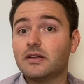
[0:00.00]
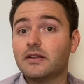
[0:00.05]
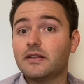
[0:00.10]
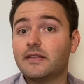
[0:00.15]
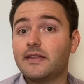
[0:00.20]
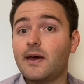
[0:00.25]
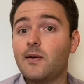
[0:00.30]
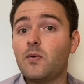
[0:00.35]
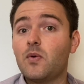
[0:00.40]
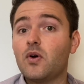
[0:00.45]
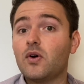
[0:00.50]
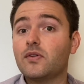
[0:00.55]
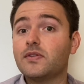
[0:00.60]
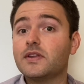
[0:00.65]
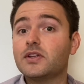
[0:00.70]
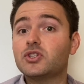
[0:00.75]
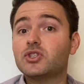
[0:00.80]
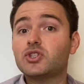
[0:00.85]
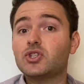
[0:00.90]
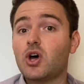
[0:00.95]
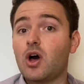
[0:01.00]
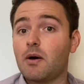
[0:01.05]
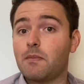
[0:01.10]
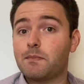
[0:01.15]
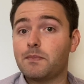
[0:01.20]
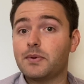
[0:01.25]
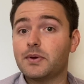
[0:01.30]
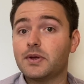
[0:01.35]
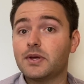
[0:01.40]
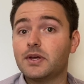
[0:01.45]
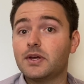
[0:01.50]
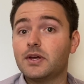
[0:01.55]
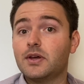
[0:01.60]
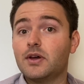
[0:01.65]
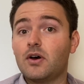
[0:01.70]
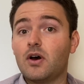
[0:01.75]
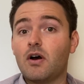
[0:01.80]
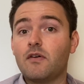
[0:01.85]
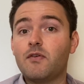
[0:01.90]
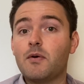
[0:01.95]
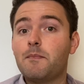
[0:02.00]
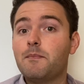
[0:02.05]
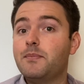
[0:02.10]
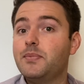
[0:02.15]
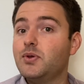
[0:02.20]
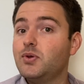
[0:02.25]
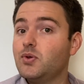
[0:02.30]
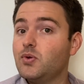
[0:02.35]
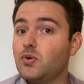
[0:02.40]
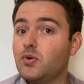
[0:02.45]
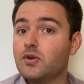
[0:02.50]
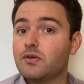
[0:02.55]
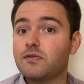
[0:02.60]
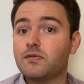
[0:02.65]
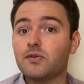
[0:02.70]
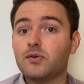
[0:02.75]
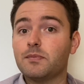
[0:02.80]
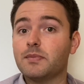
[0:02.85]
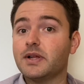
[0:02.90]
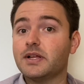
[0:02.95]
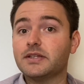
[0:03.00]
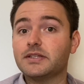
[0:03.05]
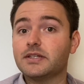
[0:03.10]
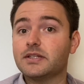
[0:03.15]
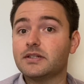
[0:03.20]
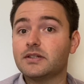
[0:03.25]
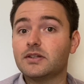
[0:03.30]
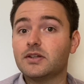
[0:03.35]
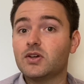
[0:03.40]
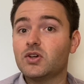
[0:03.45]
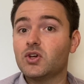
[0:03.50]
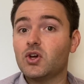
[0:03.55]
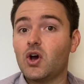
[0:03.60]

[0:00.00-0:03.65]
they were on the top of a beautiful building